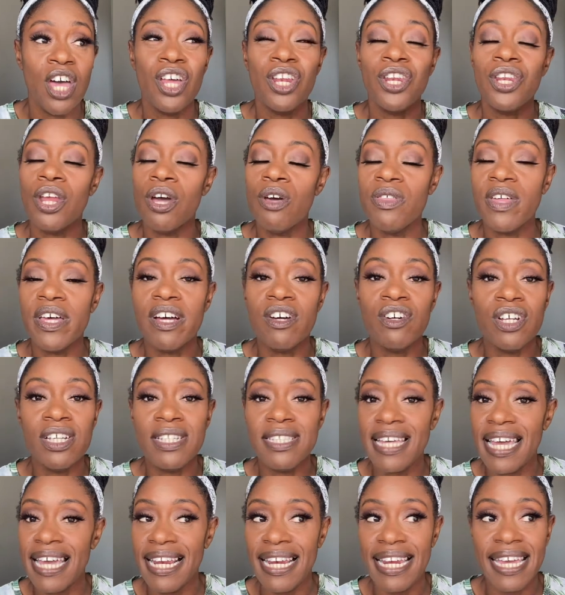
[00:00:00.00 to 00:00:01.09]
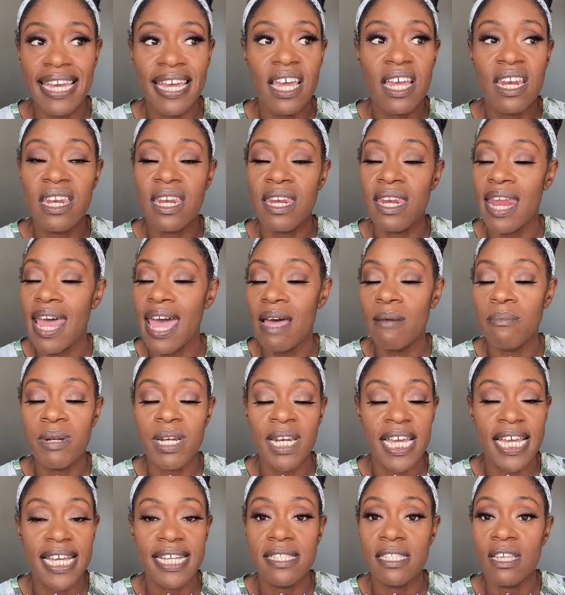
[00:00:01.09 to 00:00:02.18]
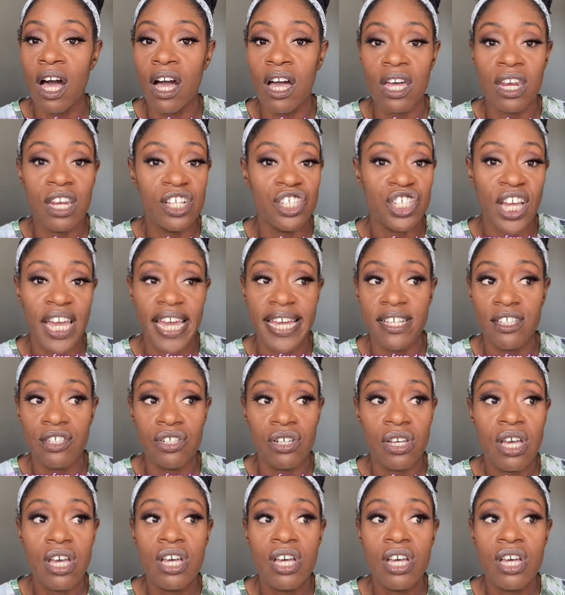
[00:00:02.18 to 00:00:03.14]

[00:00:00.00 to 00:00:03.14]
Know that on a daily, nap needs are going to change.